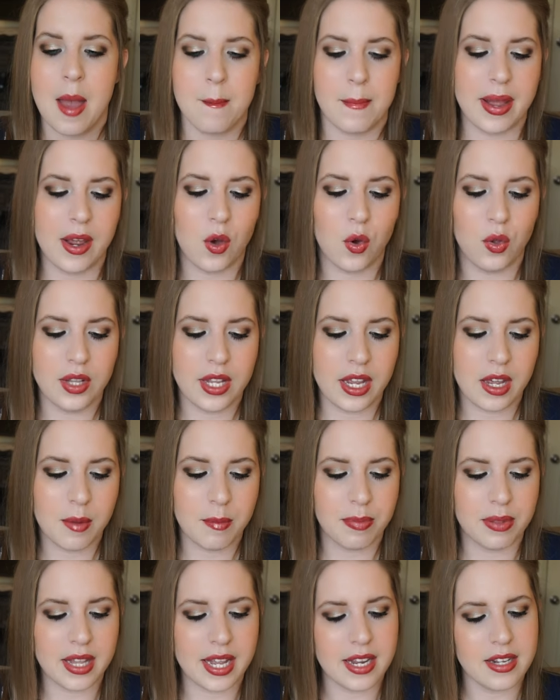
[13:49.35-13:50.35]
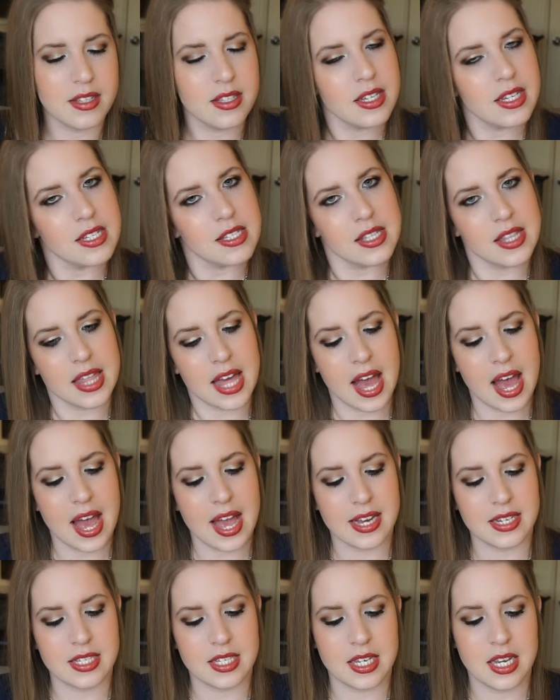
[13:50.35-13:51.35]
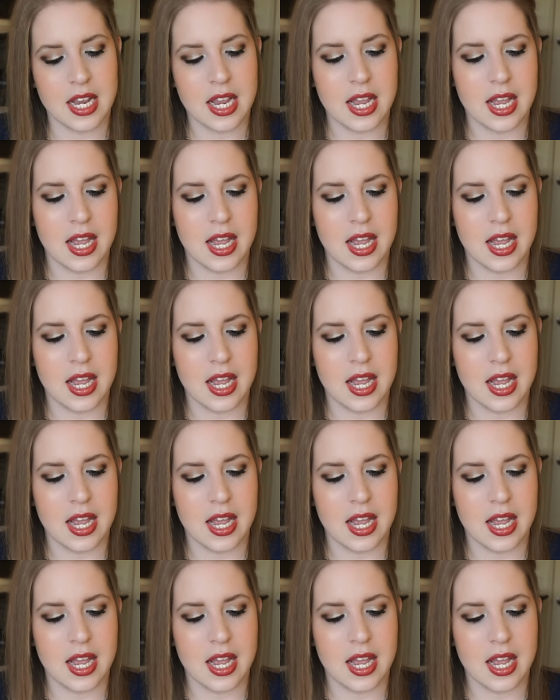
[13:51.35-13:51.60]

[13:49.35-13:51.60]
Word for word: My only complaints is that